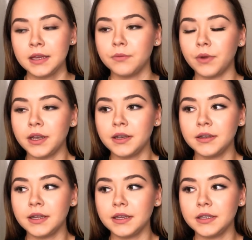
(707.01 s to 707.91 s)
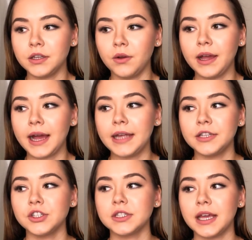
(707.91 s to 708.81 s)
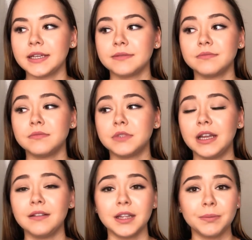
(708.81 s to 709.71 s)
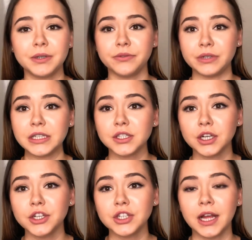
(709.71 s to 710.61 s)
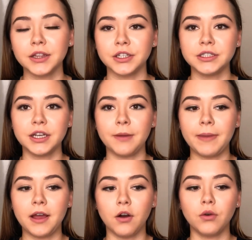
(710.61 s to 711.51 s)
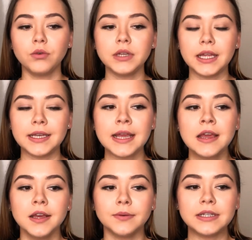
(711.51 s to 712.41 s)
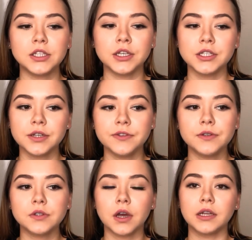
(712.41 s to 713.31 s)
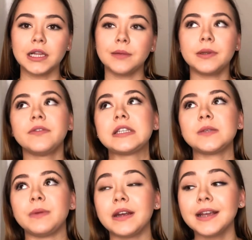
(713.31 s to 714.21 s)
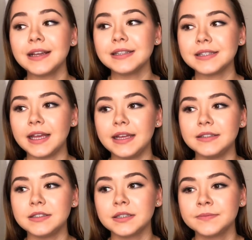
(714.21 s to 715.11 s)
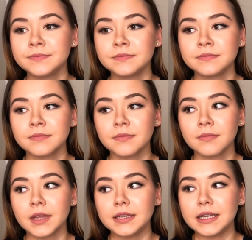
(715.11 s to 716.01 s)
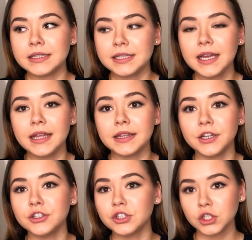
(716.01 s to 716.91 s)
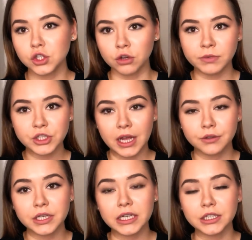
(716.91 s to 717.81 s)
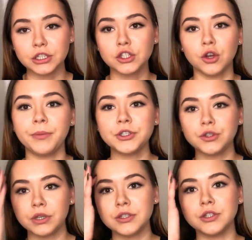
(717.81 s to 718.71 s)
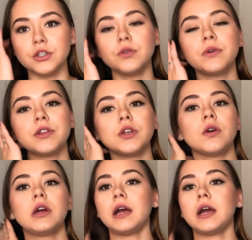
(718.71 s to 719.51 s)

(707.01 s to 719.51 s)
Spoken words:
When, you know, I kind of just like did a little bit of research, I learned it on my own and went to interviews, got a little bit of experience, and that's it. There's just so much out there. There's so much you can do with your